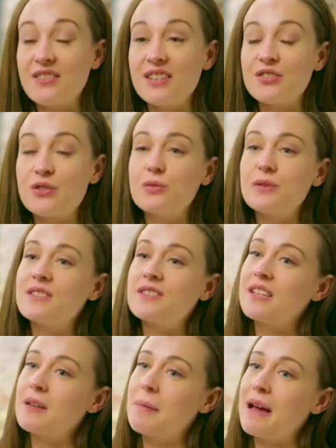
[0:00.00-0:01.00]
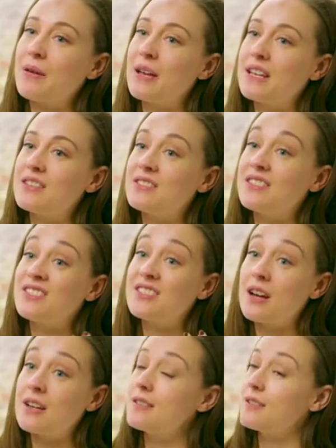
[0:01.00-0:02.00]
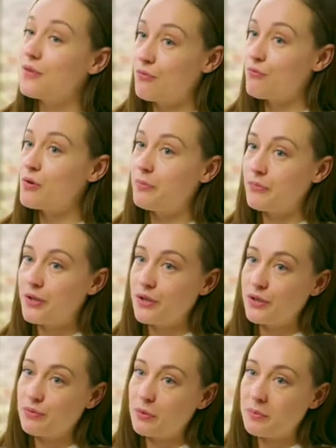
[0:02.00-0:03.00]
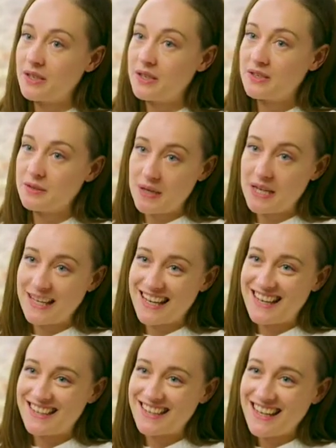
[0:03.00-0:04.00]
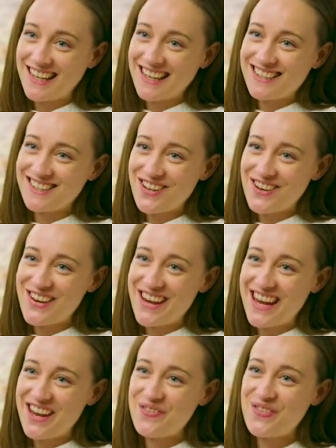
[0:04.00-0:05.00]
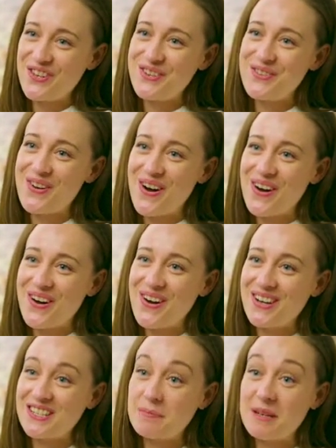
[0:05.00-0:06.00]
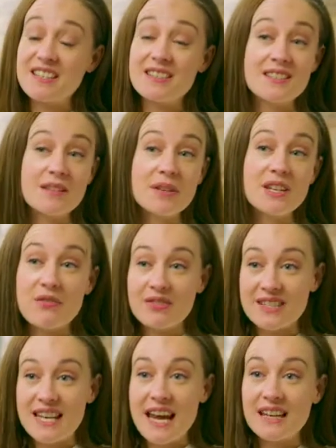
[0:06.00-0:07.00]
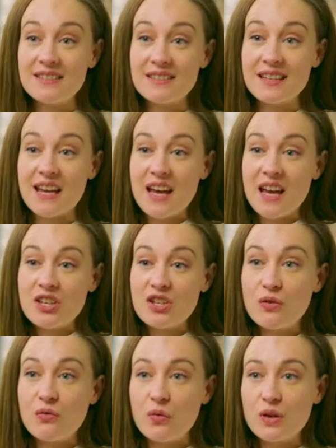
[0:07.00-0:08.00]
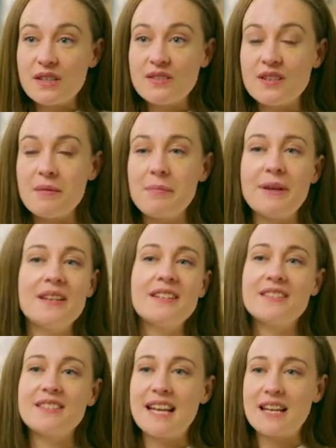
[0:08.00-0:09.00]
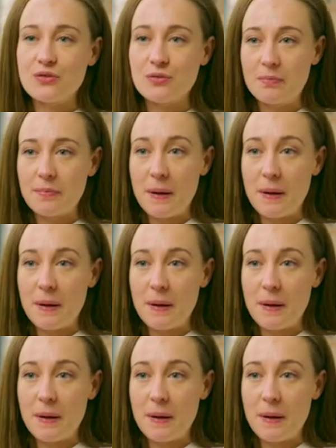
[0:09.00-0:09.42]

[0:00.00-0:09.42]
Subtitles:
thing to always think about is the size of the room that you will be speaking in. So if you are speaking to somebody over a desk, your voice can be at its natural